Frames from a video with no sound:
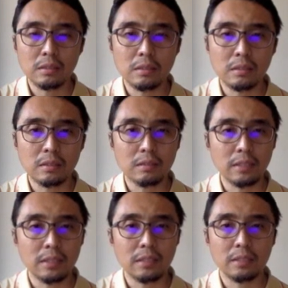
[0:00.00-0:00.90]

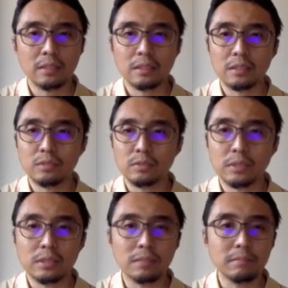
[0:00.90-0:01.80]
created just
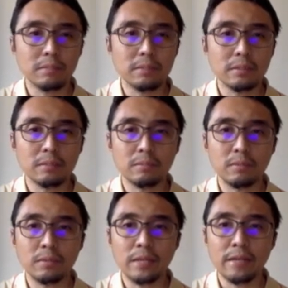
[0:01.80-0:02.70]
one simple
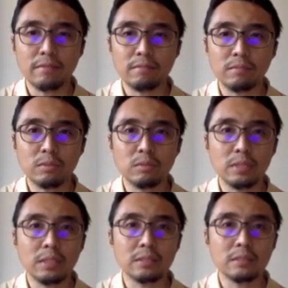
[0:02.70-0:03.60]
program to
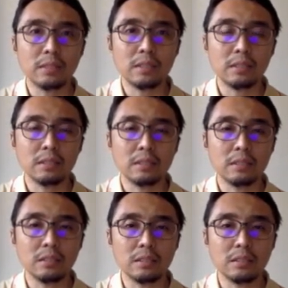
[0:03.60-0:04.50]
illustrate
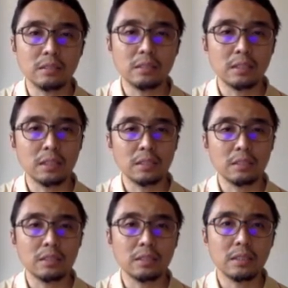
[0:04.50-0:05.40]
the
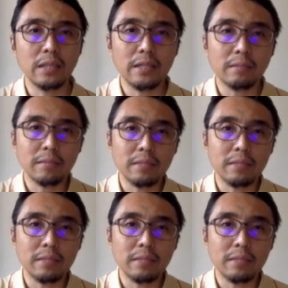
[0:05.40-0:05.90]
circuits that might